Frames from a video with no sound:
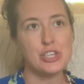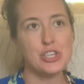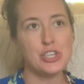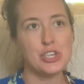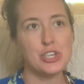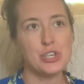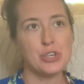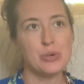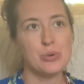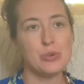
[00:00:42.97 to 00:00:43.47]

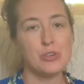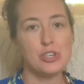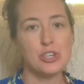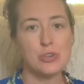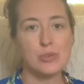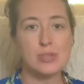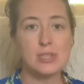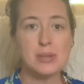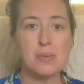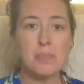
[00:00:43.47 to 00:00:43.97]
to do
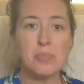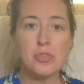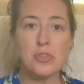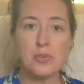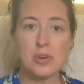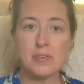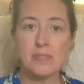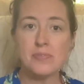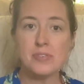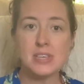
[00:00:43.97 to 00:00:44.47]
some
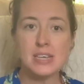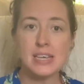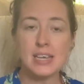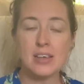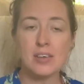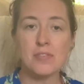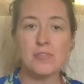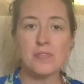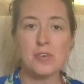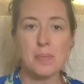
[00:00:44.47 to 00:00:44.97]

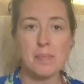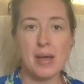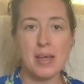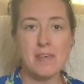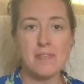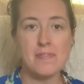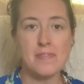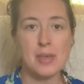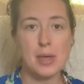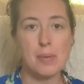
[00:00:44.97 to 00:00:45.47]
thrifting for my
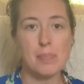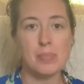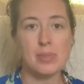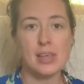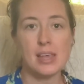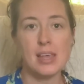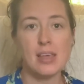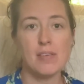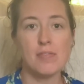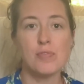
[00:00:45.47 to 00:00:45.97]

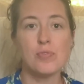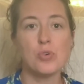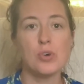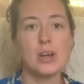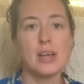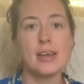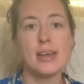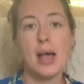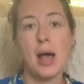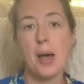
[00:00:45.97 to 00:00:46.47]
family for
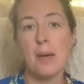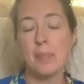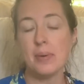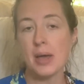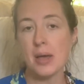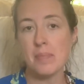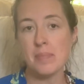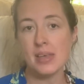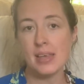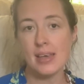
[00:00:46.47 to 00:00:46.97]
an
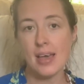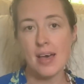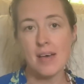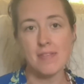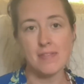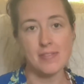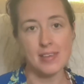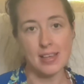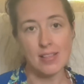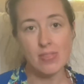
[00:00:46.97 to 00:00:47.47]
upcoming
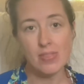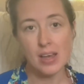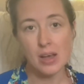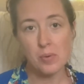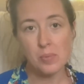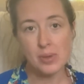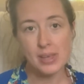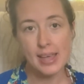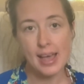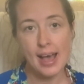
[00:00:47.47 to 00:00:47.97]
event that
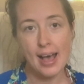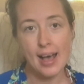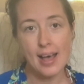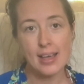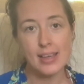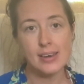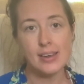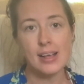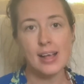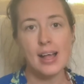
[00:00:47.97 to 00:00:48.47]
we
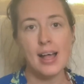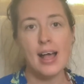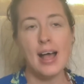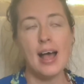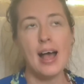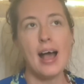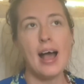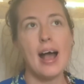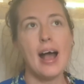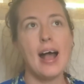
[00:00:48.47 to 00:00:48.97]
had.
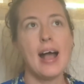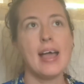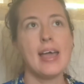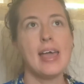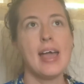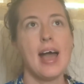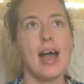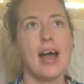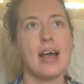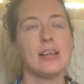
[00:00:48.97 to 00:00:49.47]
I
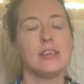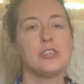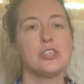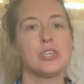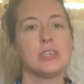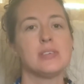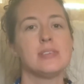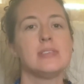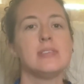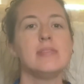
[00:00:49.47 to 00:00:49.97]
had
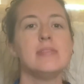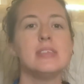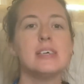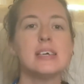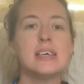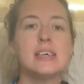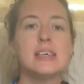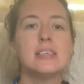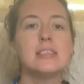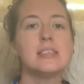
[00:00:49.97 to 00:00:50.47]
just
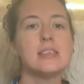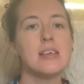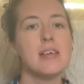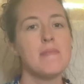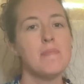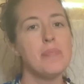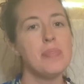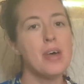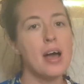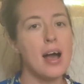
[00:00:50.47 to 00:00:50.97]
this
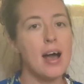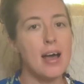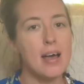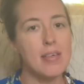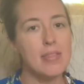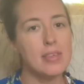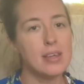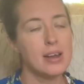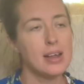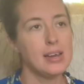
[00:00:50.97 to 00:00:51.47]
and that
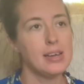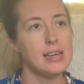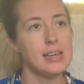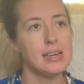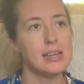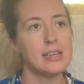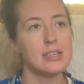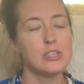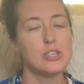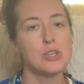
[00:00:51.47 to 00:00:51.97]
I
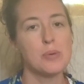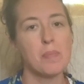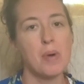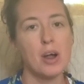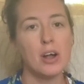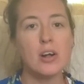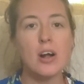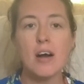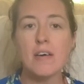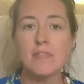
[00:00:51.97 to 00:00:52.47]
needed to
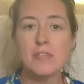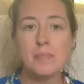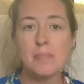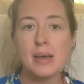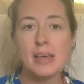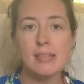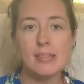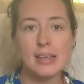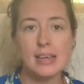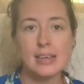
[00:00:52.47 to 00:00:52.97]
mark off of
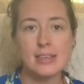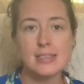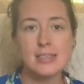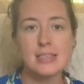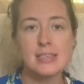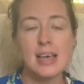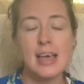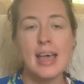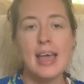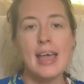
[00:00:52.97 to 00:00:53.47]
my list.
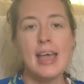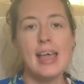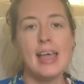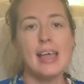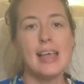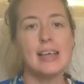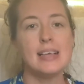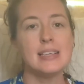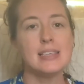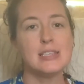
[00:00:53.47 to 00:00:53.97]

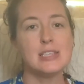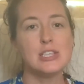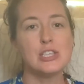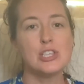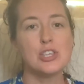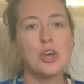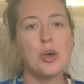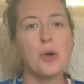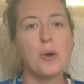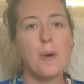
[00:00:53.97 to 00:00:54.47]
And
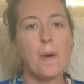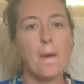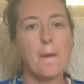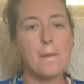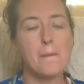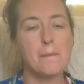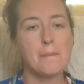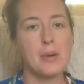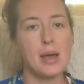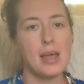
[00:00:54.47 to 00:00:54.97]
so
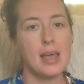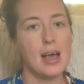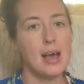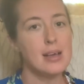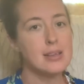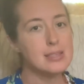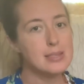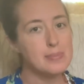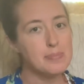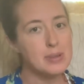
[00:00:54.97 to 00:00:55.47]
my
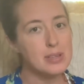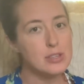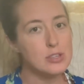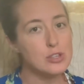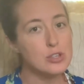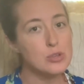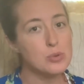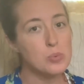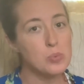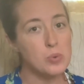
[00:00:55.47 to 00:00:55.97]
husband
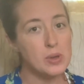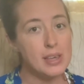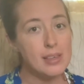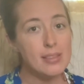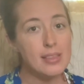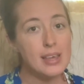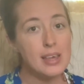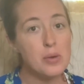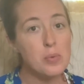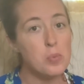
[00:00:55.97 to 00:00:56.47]

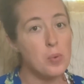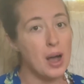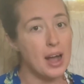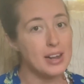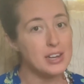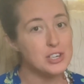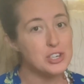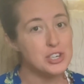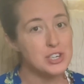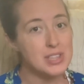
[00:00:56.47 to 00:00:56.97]
sweetly
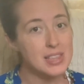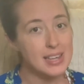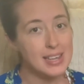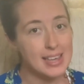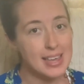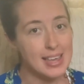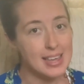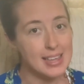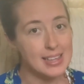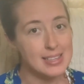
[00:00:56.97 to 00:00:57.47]
watched the
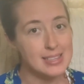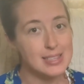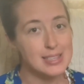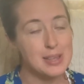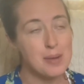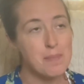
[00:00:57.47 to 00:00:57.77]
kids